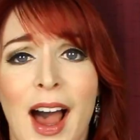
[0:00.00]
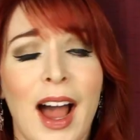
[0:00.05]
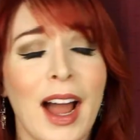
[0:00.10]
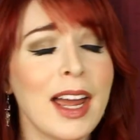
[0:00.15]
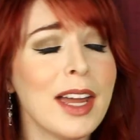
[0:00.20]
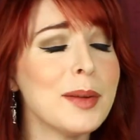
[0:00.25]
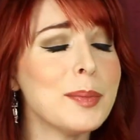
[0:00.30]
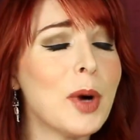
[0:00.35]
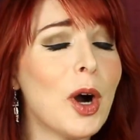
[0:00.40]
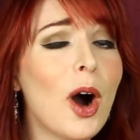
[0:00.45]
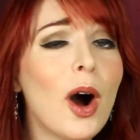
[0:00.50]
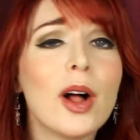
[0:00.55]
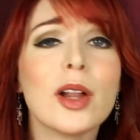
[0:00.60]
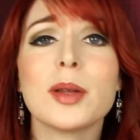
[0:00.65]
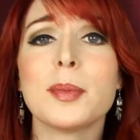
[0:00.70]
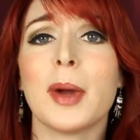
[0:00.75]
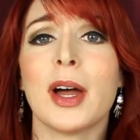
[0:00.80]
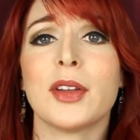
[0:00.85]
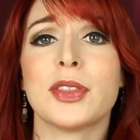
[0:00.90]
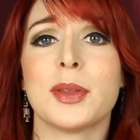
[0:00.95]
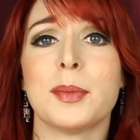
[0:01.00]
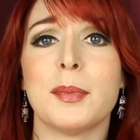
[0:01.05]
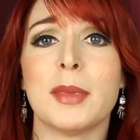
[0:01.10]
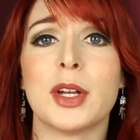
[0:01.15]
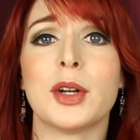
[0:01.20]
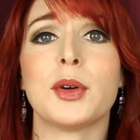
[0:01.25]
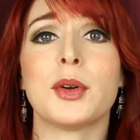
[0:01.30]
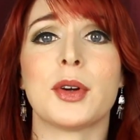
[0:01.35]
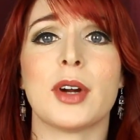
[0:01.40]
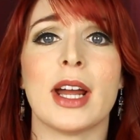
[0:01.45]
I am all about the
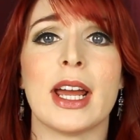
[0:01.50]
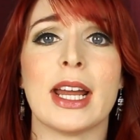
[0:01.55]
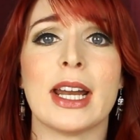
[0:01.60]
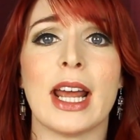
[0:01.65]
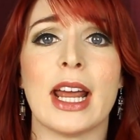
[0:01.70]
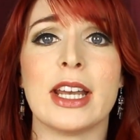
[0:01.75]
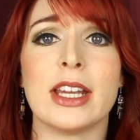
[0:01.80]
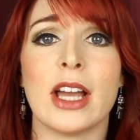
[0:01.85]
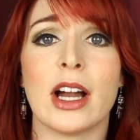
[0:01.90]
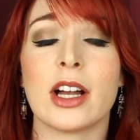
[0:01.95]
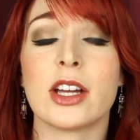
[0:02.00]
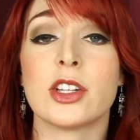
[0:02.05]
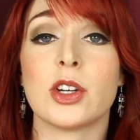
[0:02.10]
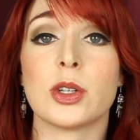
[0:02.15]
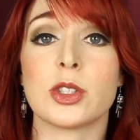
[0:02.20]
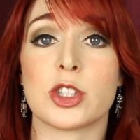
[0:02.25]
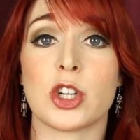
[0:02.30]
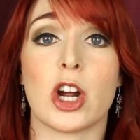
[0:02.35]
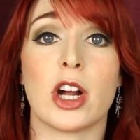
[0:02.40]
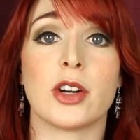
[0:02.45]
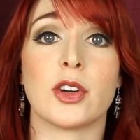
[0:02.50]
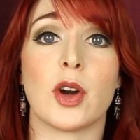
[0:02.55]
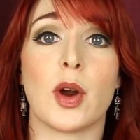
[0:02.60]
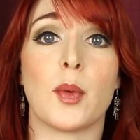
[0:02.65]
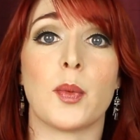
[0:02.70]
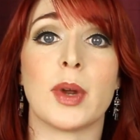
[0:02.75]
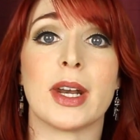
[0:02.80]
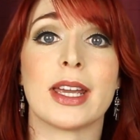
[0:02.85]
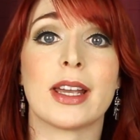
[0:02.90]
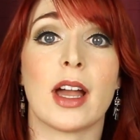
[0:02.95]
middle grade and young adult genre
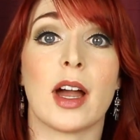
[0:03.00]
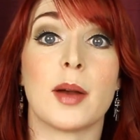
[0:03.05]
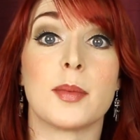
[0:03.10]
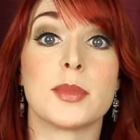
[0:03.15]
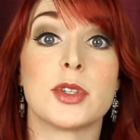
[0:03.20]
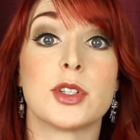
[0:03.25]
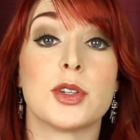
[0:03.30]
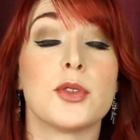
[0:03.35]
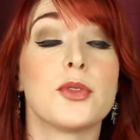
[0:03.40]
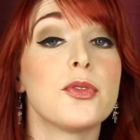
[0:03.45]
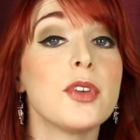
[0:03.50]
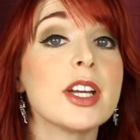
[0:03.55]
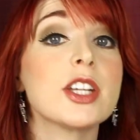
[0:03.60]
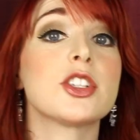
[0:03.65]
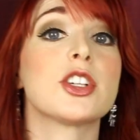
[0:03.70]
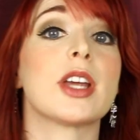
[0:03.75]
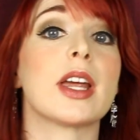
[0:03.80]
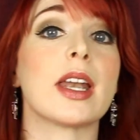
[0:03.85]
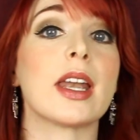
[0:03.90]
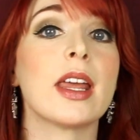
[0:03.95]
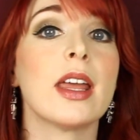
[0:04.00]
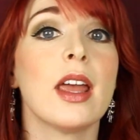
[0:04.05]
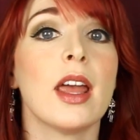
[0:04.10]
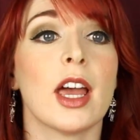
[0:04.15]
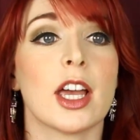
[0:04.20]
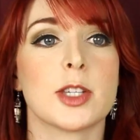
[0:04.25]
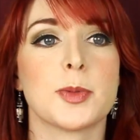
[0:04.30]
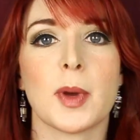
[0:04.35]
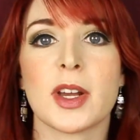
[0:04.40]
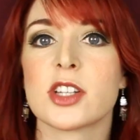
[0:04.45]
when it comes to fiction,
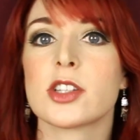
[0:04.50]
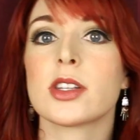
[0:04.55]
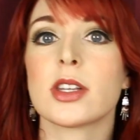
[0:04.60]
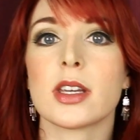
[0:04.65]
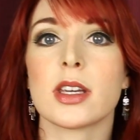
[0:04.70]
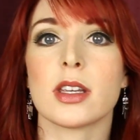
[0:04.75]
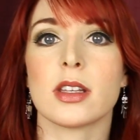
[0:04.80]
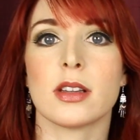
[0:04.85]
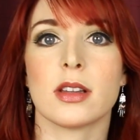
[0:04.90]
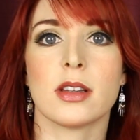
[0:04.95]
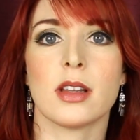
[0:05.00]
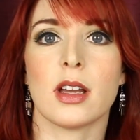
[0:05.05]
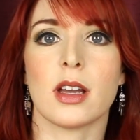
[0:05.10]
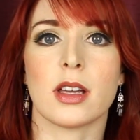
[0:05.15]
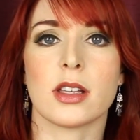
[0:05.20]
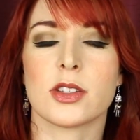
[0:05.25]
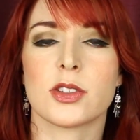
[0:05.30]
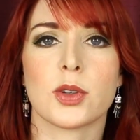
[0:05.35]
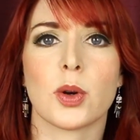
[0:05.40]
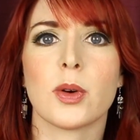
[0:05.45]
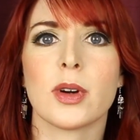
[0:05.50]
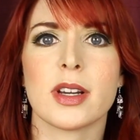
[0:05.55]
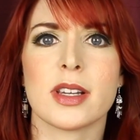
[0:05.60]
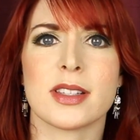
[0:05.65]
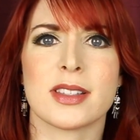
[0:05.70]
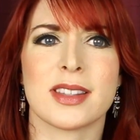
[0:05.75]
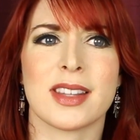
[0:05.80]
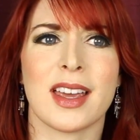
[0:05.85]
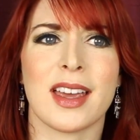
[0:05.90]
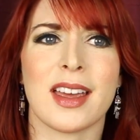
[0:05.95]
especially
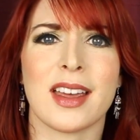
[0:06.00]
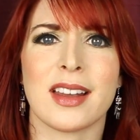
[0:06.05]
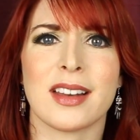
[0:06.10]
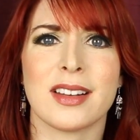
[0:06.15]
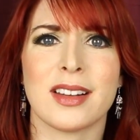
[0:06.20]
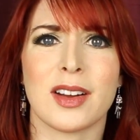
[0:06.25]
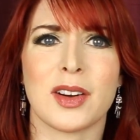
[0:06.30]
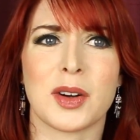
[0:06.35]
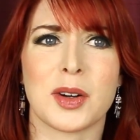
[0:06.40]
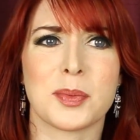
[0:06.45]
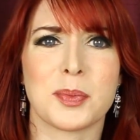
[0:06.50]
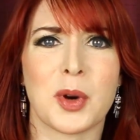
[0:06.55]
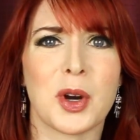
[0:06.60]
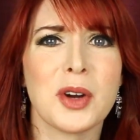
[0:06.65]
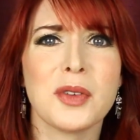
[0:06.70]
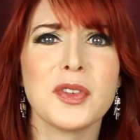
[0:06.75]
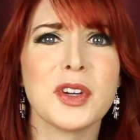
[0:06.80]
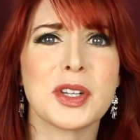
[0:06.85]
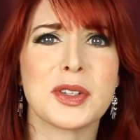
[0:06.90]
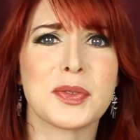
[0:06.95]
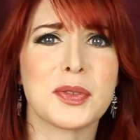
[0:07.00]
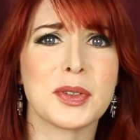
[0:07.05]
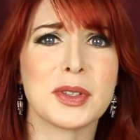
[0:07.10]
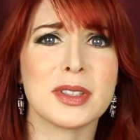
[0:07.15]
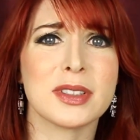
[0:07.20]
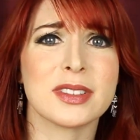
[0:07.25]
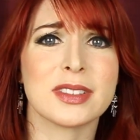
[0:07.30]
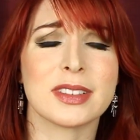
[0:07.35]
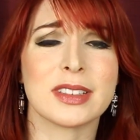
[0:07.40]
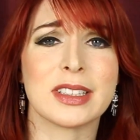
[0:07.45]
stories that are perfect
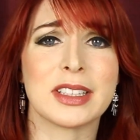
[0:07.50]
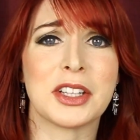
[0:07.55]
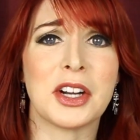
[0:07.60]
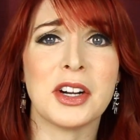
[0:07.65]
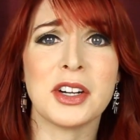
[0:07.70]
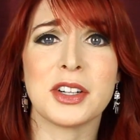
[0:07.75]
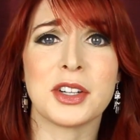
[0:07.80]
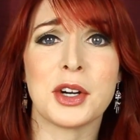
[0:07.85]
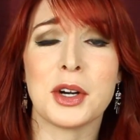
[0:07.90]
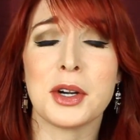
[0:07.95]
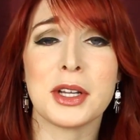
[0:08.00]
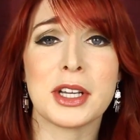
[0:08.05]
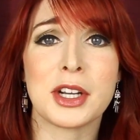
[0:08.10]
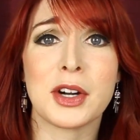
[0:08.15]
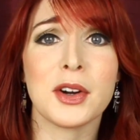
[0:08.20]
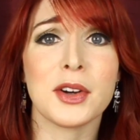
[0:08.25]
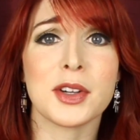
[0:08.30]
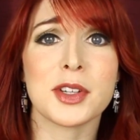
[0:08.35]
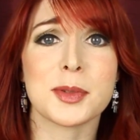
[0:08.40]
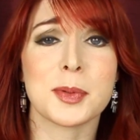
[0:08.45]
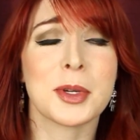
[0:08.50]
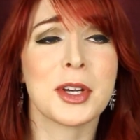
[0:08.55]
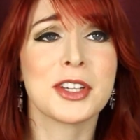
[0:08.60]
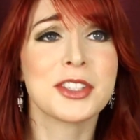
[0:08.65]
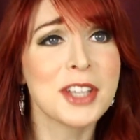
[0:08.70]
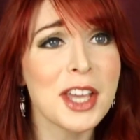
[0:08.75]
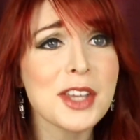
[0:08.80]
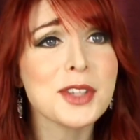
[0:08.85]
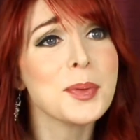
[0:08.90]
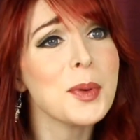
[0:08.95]
for young nerdy girls, because
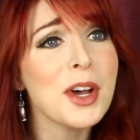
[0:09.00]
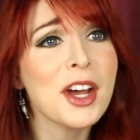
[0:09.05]
guess